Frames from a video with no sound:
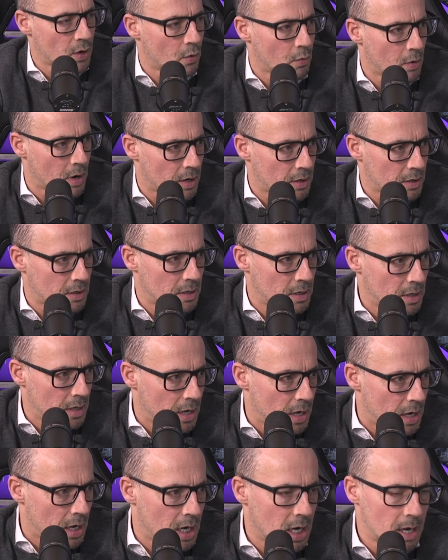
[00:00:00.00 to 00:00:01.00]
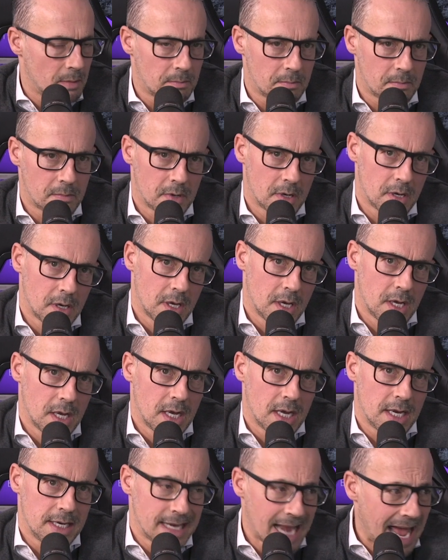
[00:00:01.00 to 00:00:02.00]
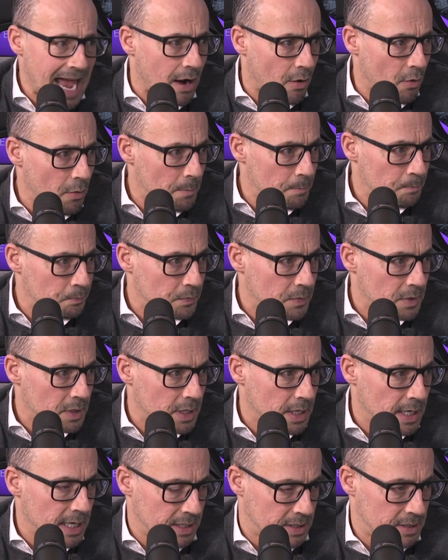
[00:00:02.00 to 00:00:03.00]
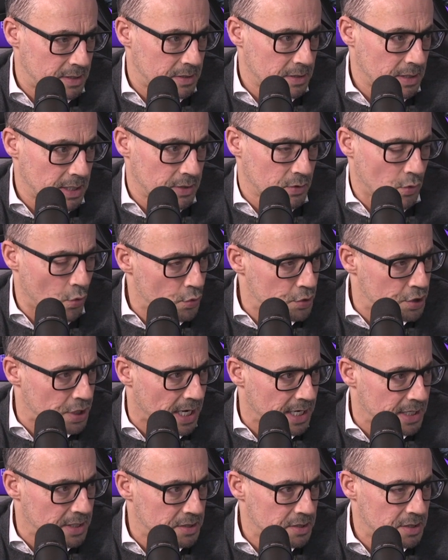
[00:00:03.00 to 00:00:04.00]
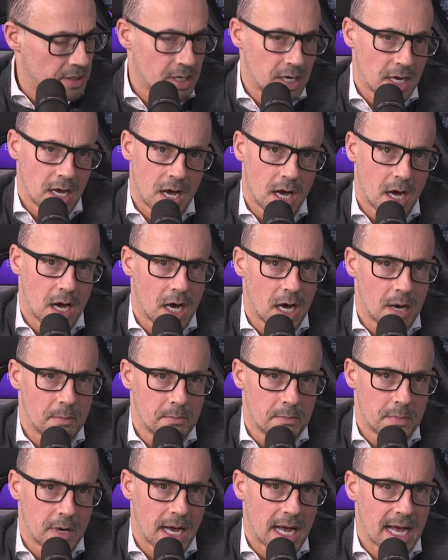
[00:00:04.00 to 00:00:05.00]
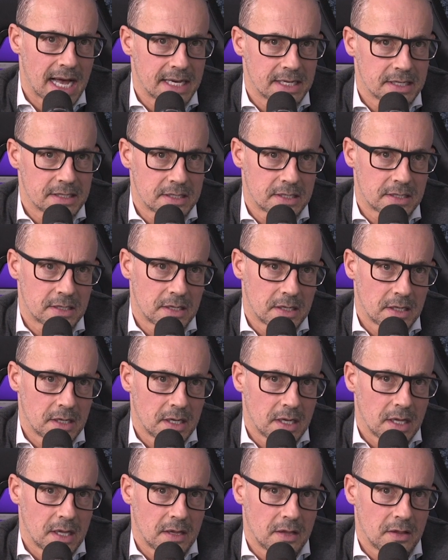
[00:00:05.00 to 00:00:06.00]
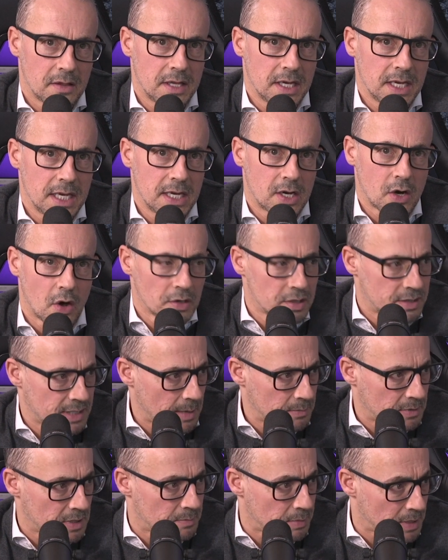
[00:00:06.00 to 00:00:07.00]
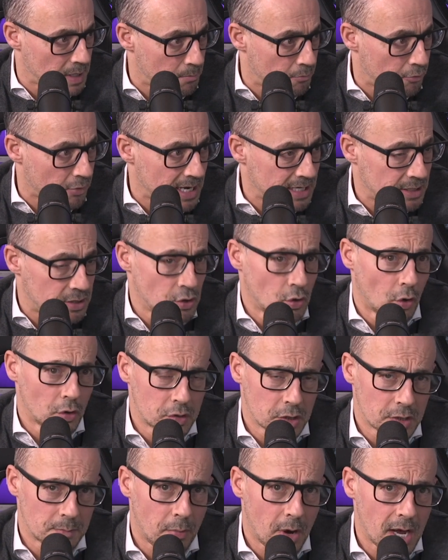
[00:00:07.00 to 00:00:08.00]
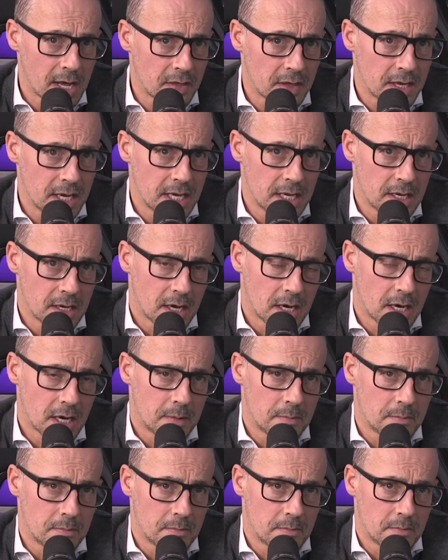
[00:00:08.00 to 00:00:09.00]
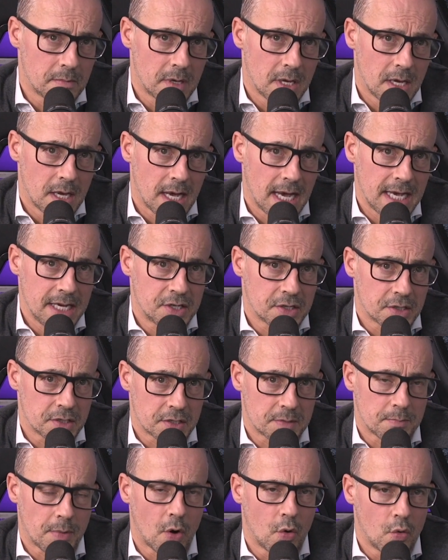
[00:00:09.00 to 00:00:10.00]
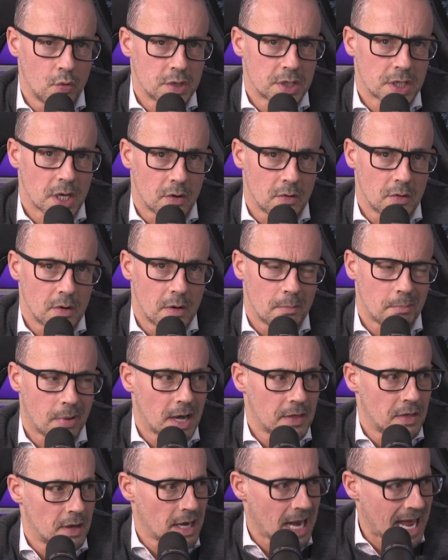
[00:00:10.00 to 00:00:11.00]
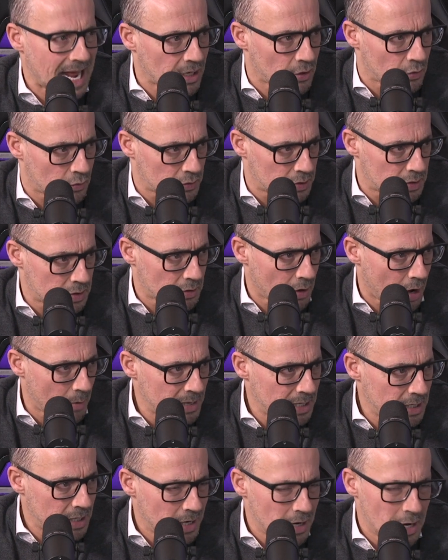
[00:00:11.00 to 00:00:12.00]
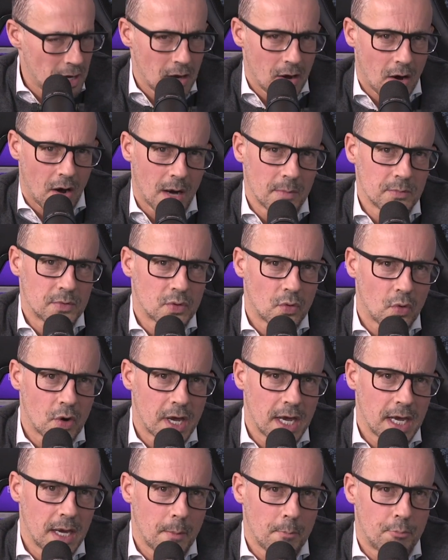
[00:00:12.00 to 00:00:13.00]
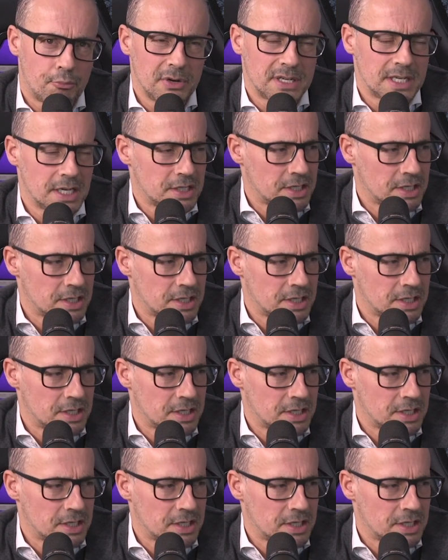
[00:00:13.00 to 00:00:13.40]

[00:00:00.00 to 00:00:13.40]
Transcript: work. Um, now it's, it's all changed, um, and the concept has been embraced, not just by the um, agents, but also by the landlords. I mean, I'm talking British